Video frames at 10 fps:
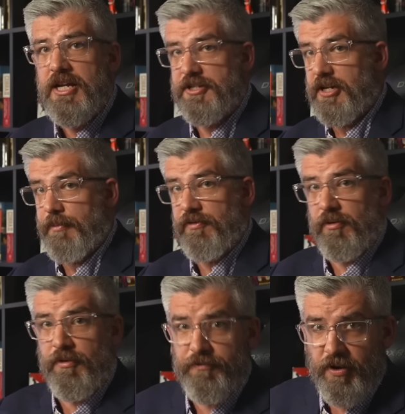Is it coming
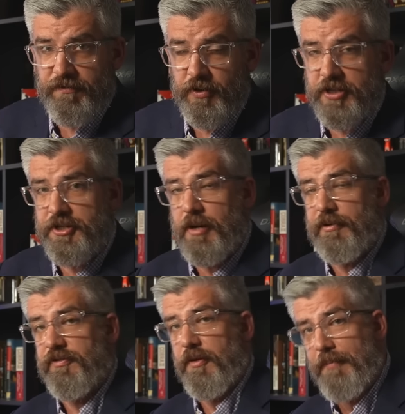from the front foot? Is it
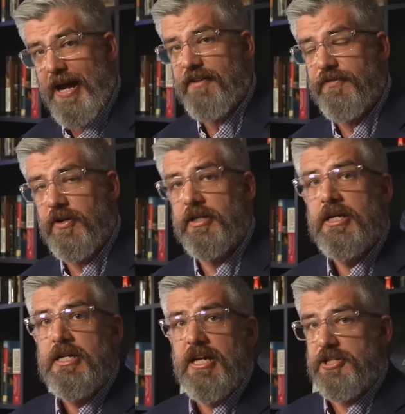coming from the back foot?
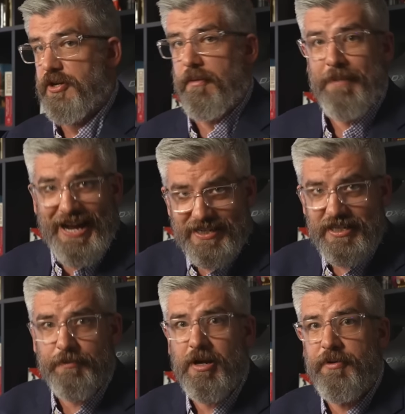Is there a back
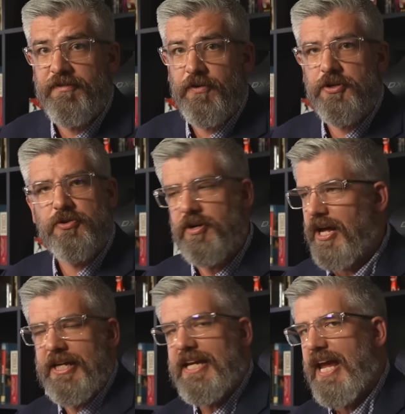step coming first or
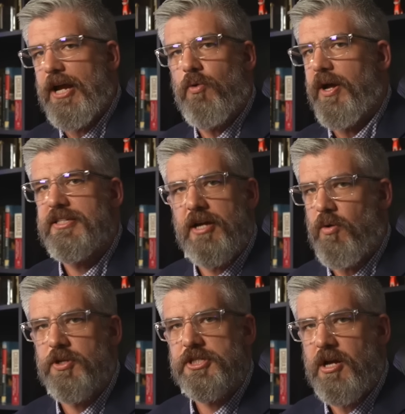not? He can't quite
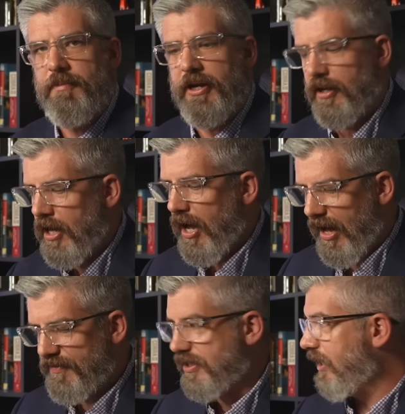tell what's coming.
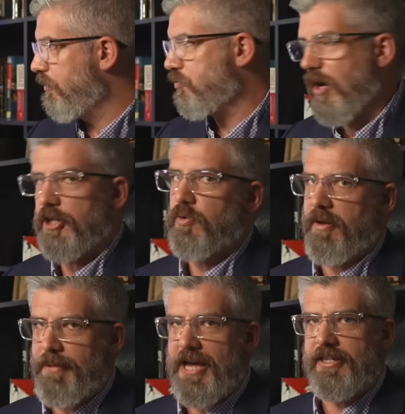Obviously, he was rocked
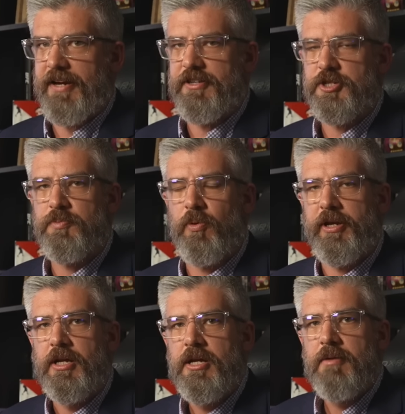quite badly after this
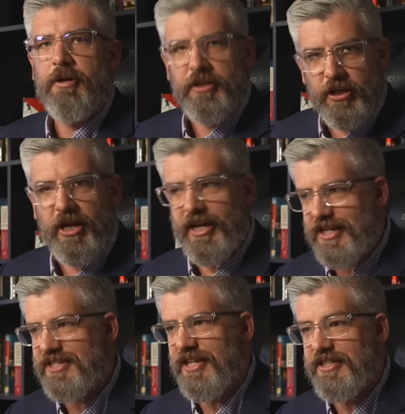point, but
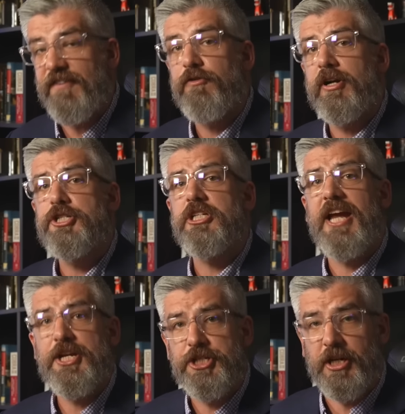it's the
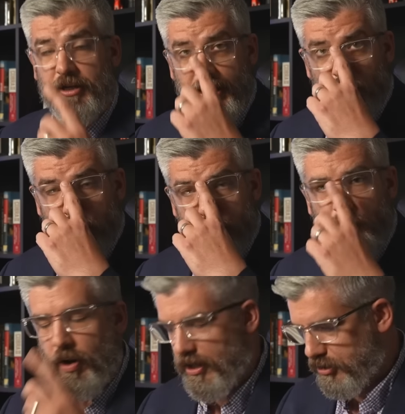differentiation in what
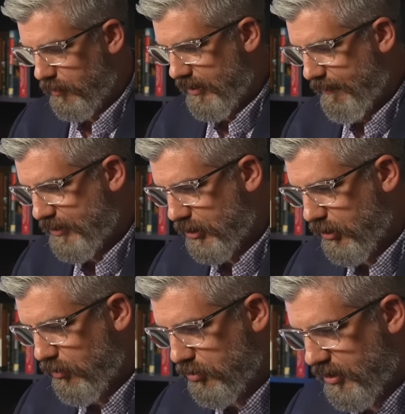Dubois is doing that makes a
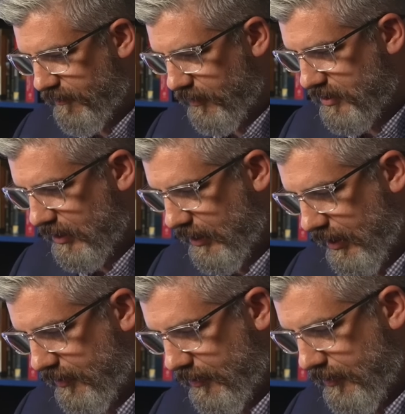huge difference in the end.